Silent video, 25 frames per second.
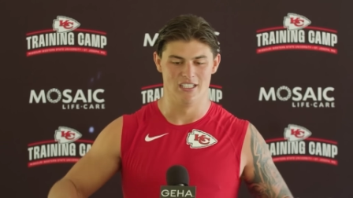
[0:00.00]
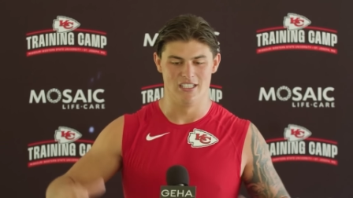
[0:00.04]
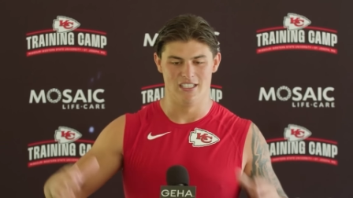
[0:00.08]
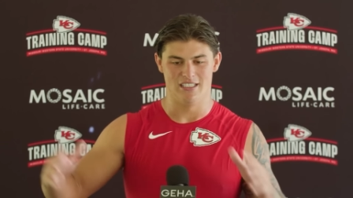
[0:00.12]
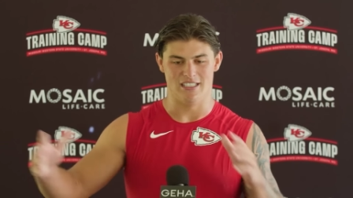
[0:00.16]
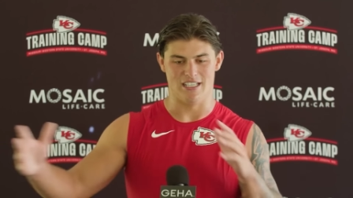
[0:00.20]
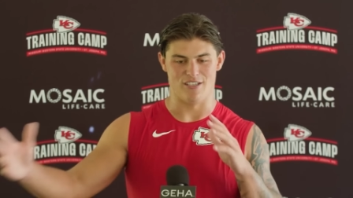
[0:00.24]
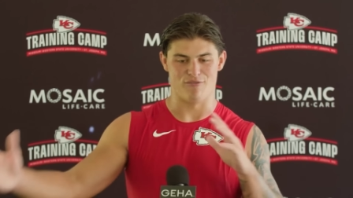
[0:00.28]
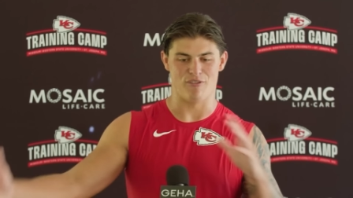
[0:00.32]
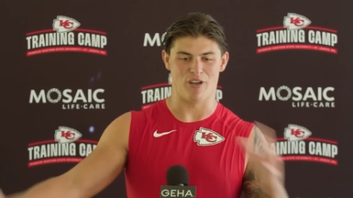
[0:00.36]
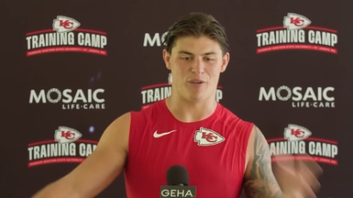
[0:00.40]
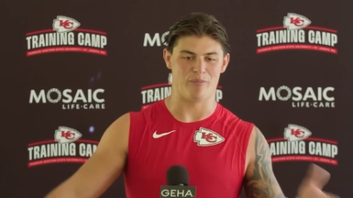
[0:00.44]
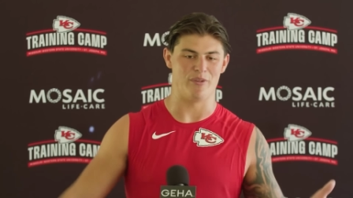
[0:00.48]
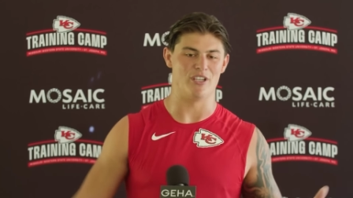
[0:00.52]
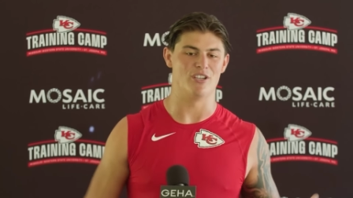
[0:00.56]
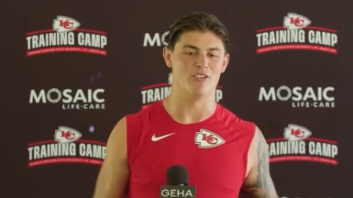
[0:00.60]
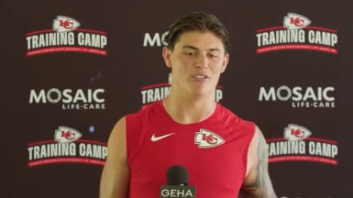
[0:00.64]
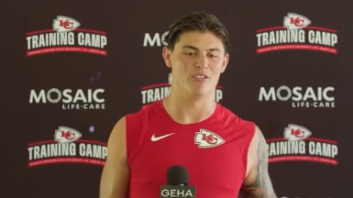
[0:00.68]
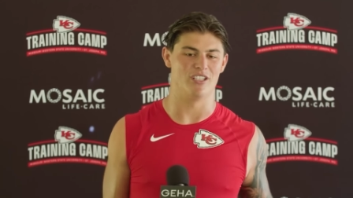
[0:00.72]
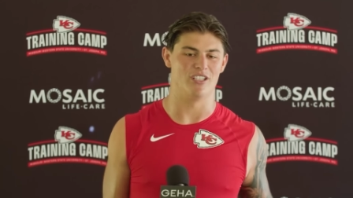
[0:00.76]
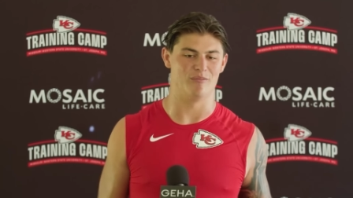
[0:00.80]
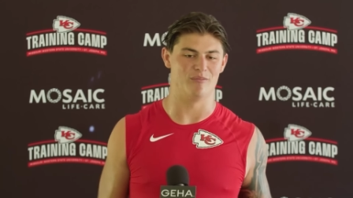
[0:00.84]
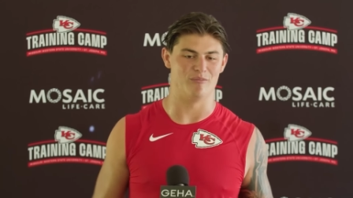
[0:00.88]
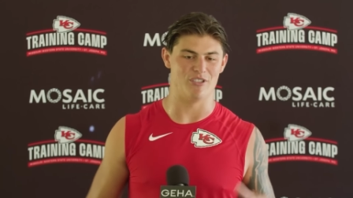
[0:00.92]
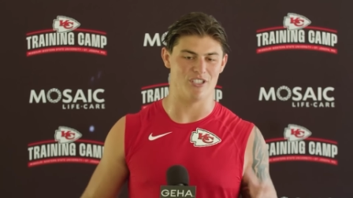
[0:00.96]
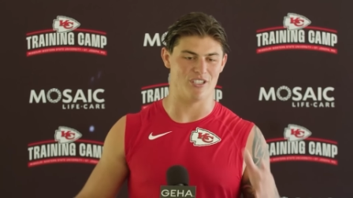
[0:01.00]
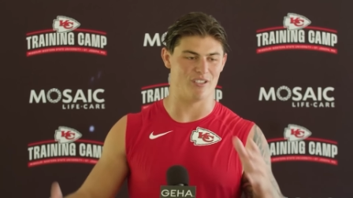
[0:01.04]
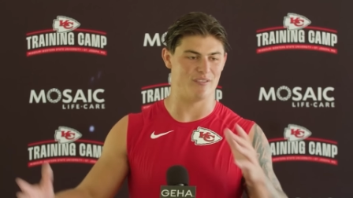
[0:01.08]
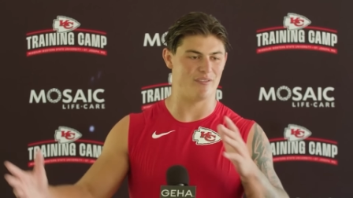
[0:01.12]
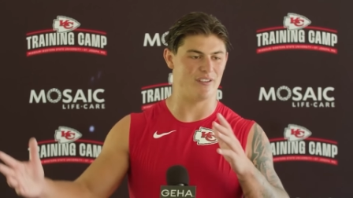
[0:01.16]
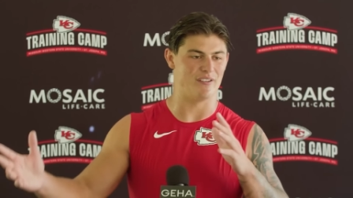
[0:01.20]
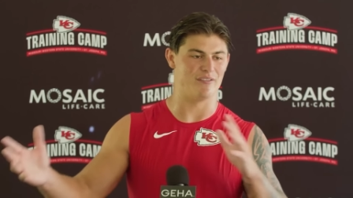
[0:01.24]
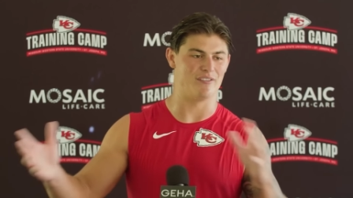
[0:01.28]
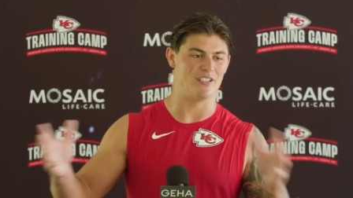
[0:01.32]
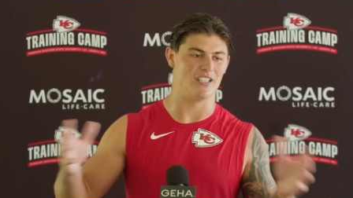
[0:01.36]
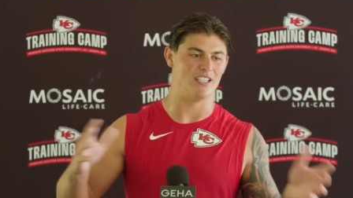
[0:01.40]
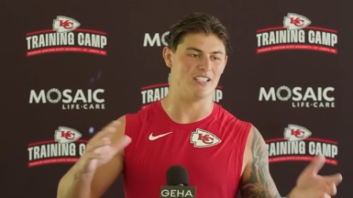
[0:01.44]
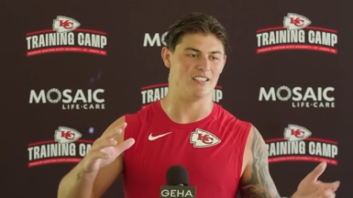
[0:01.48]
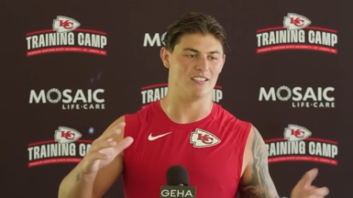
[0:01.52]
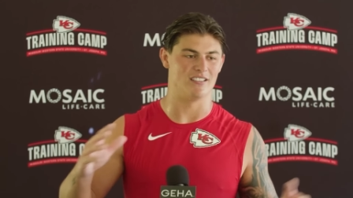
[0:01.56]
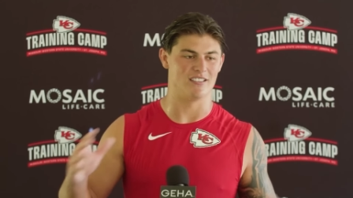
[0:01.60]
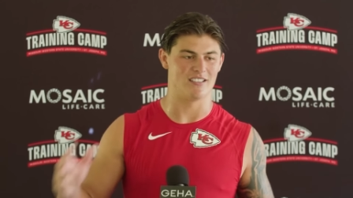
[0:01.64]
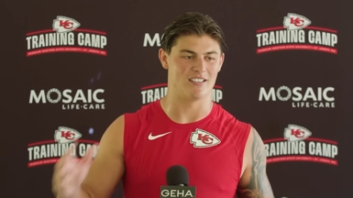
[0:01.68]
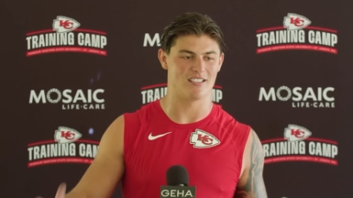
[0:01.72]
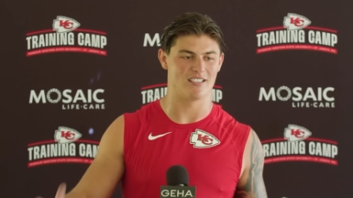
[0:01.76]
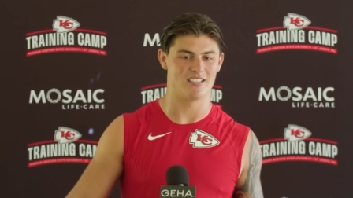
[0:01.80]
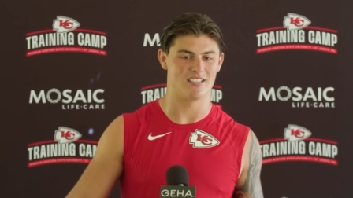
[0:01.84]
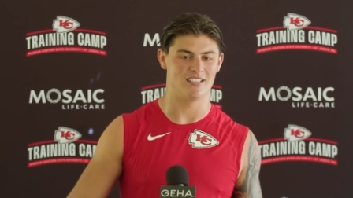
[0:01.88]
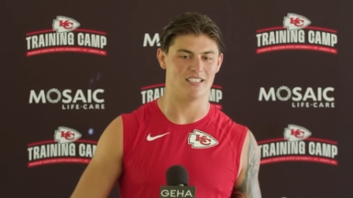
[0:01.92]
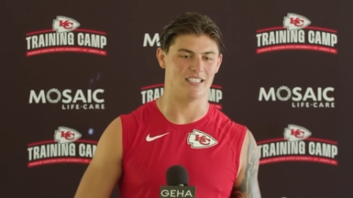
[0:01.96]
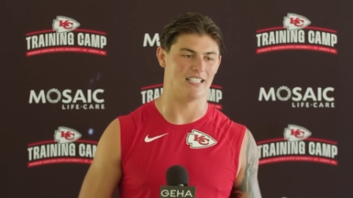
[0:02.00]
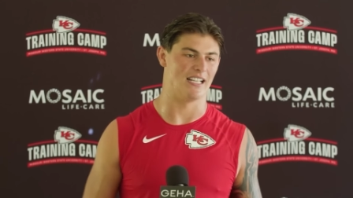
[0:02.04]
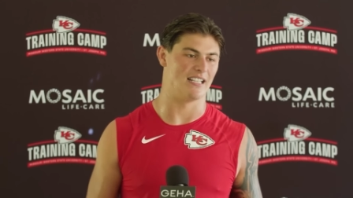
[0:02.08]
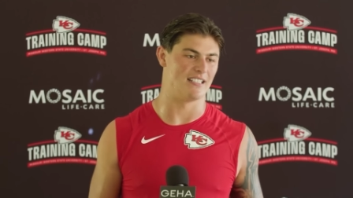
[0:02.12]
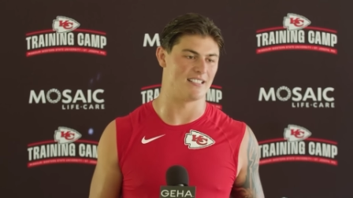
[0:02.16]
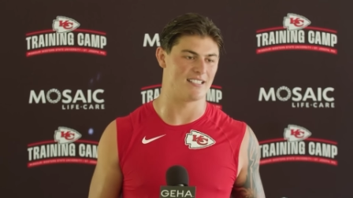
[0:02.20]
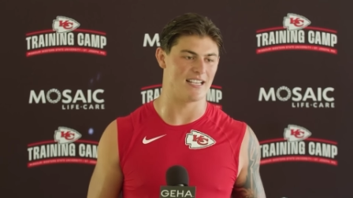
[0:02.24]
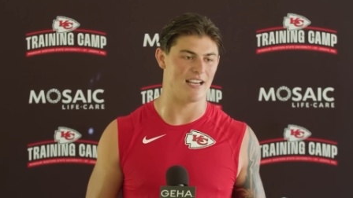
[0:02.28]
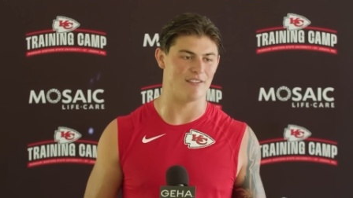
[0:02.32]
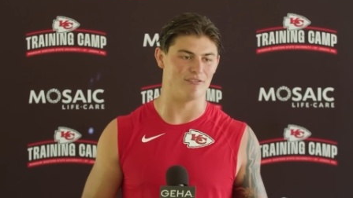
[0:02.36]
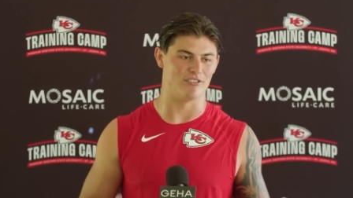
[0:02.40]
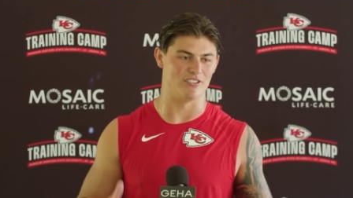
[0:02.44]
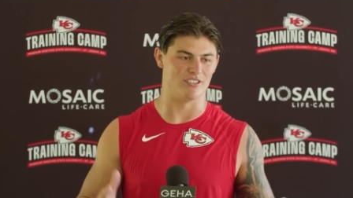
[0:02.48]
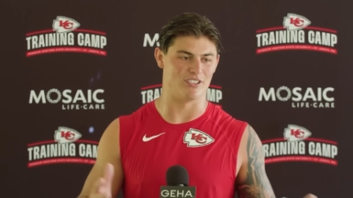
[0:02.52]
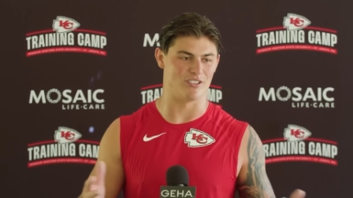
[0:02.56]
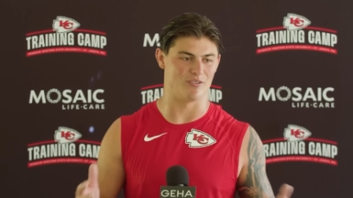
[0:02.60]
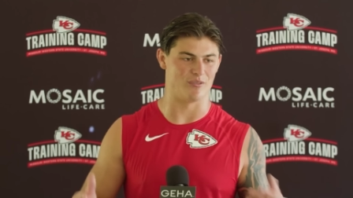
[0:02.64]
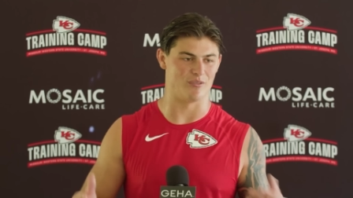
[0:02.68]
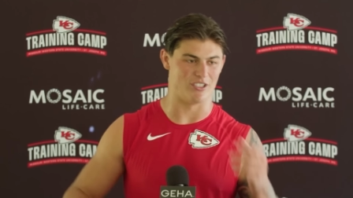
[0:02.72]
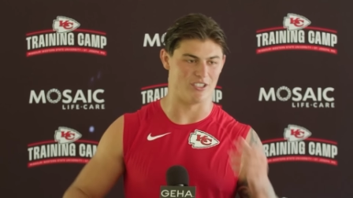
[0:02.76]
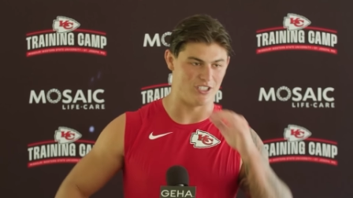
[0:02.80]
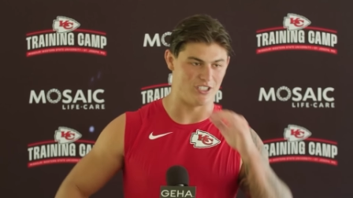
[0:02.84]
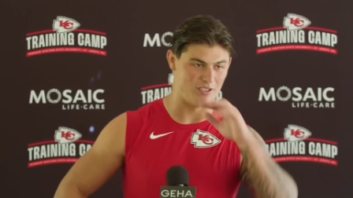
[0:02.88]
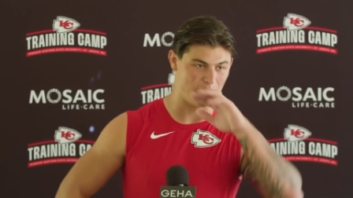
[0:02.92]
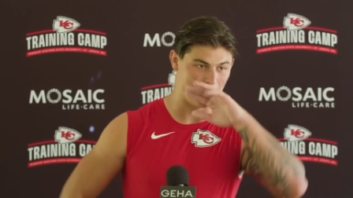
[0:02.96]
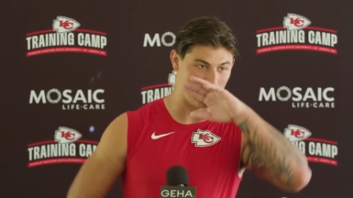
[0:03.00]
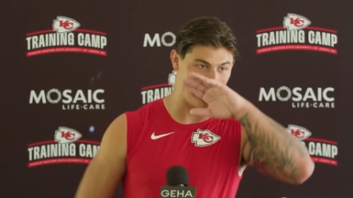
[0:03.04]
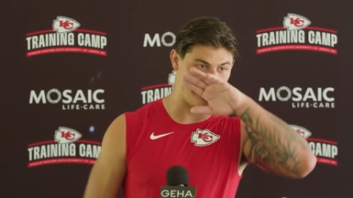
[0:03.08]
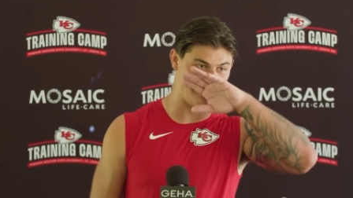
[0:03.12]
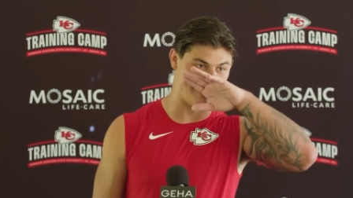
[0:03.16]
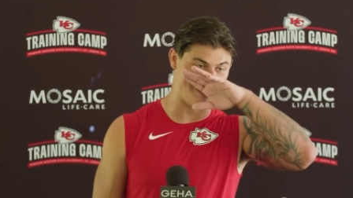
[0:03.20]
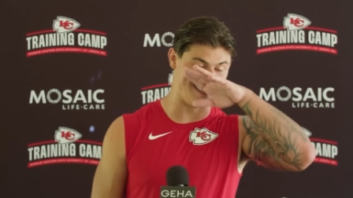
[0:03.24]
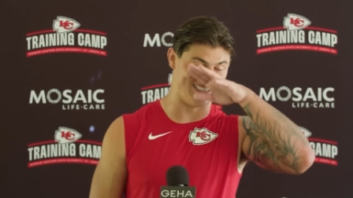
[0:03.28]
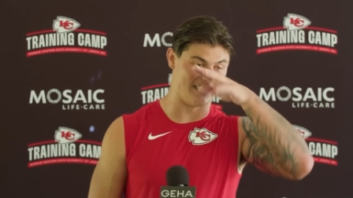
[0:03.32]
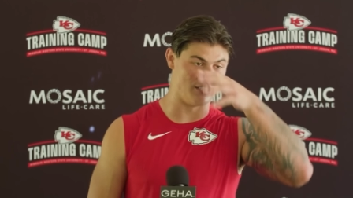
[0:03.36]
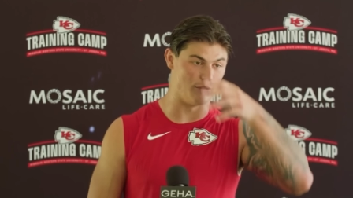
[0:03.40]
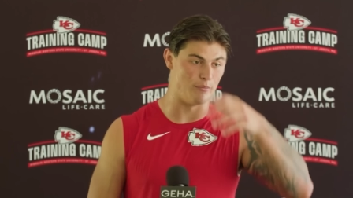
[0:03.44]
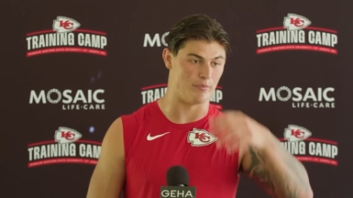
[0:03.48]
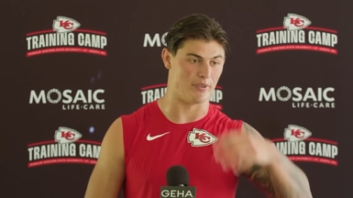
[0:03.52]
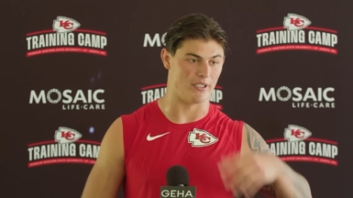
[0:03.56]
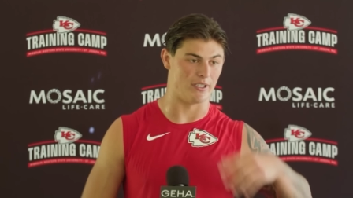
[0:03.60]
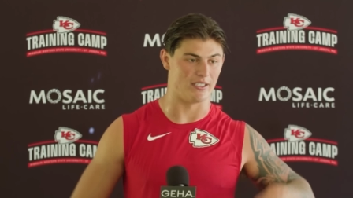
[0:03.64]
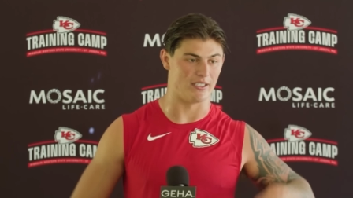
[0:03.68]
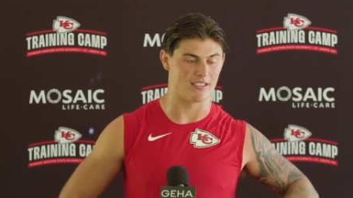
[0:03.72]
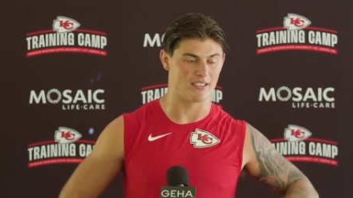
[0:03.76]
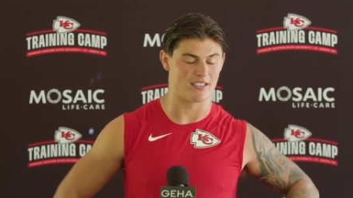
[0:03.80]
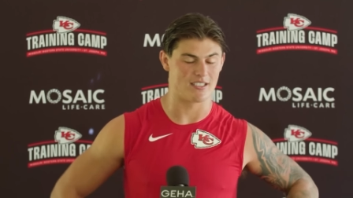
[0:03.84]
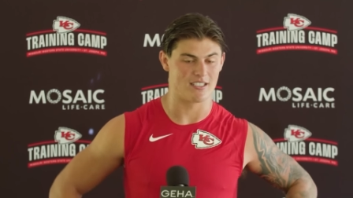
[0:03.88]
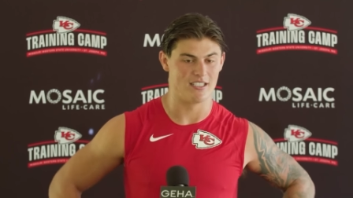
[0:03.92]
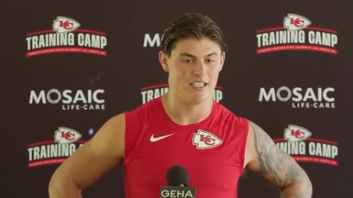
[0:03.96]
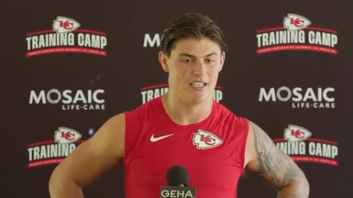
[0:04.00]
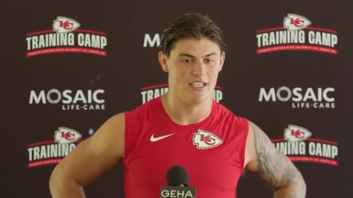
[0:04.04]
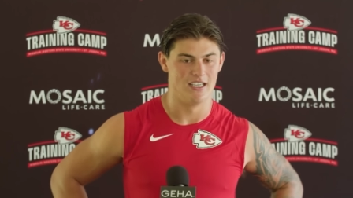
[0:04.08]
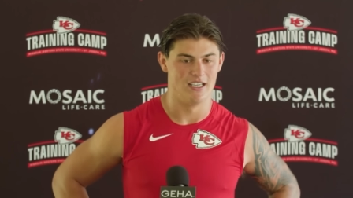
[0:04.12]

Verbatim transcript: there's rugby union, which is 15s, and then sevens, which is played in the Olympics.